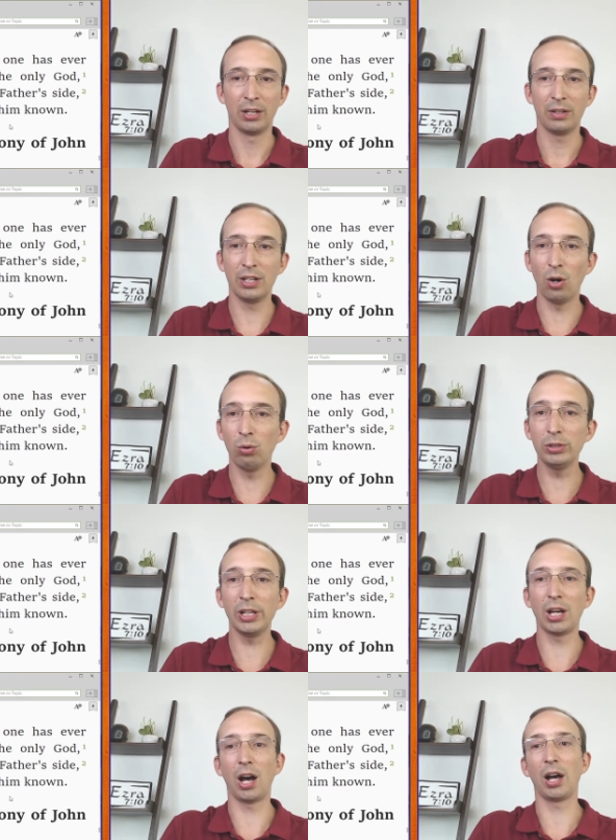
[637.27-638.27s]
The only
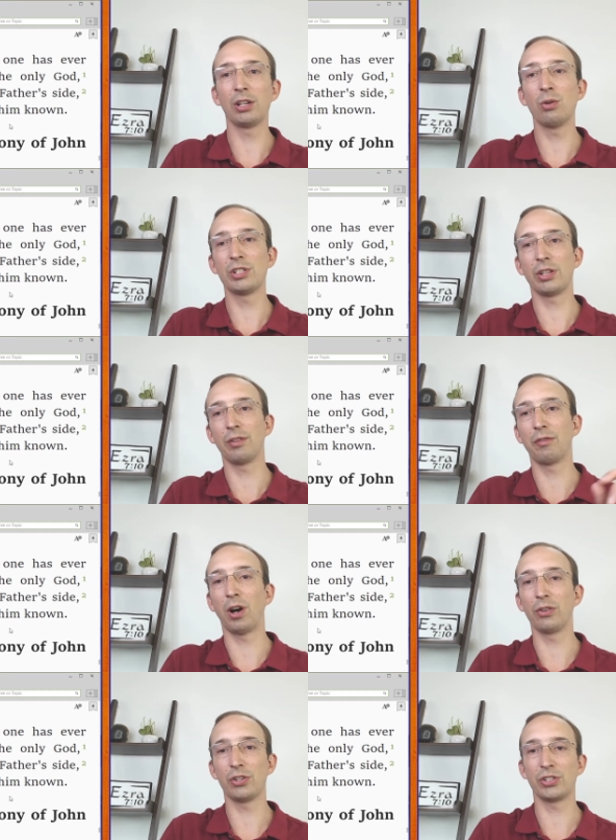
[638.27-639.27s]
God who is at the
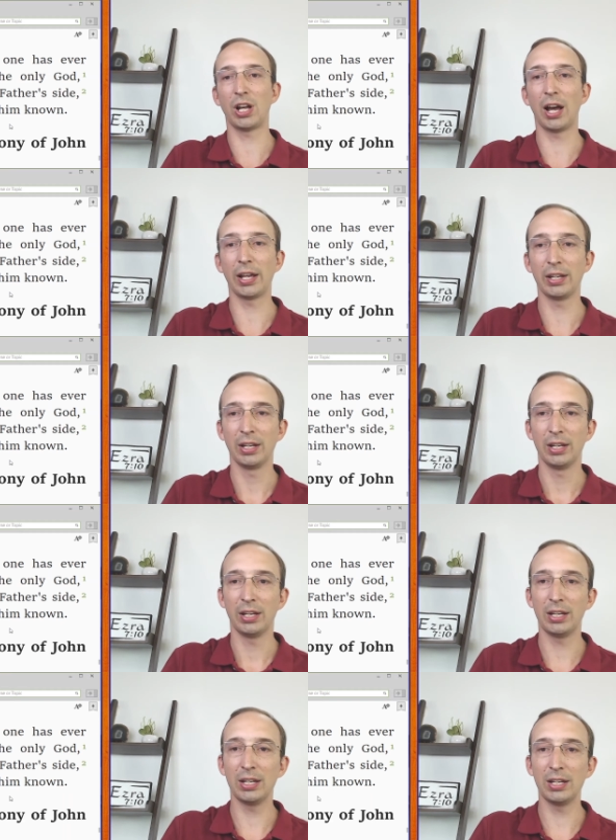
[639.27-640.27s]
Father's side,
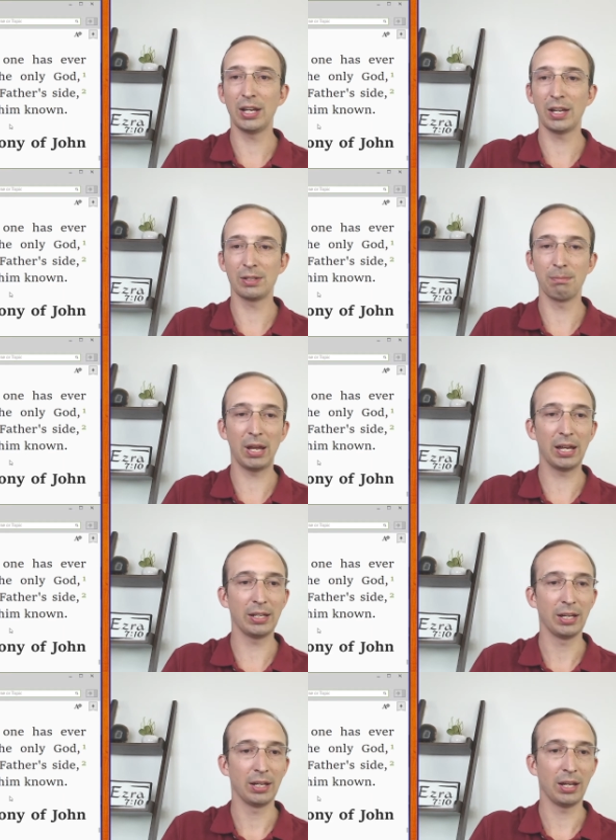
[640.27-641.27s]
he has
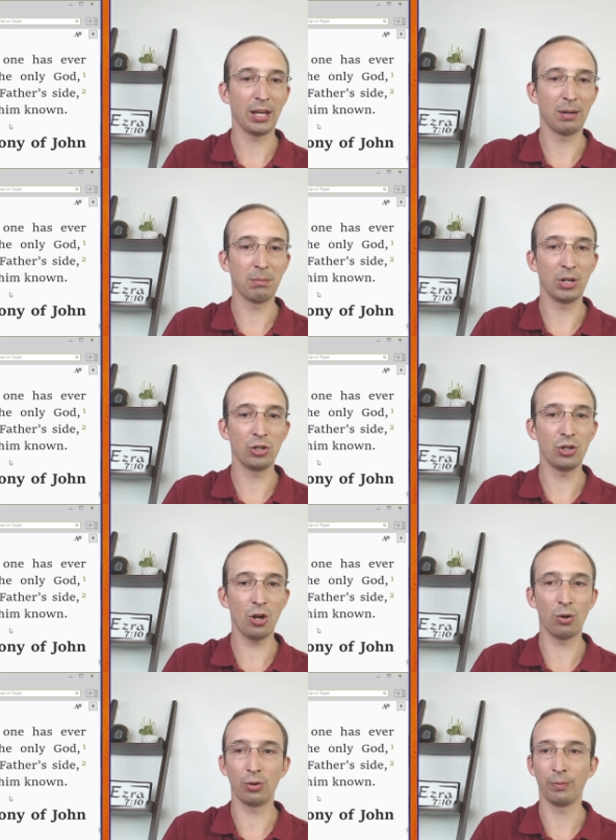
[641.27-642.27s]
made him
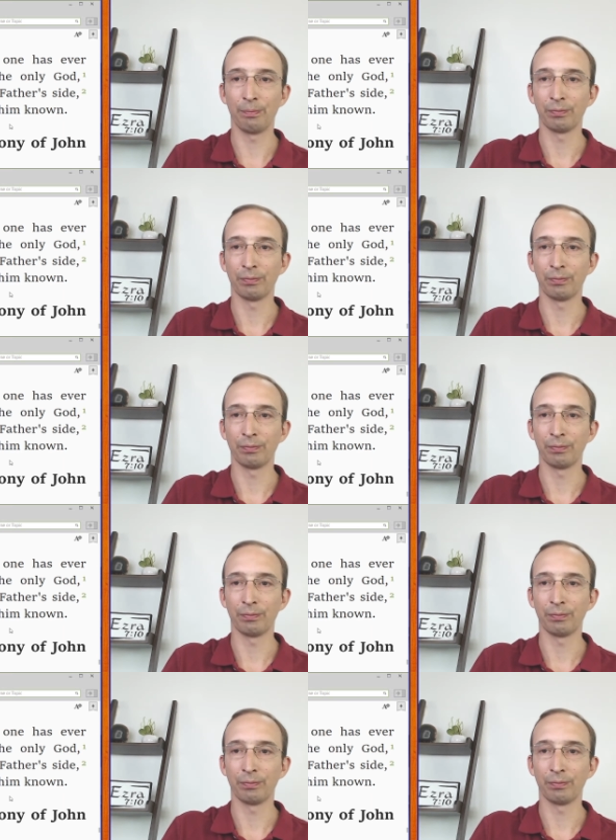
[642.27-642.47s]
known."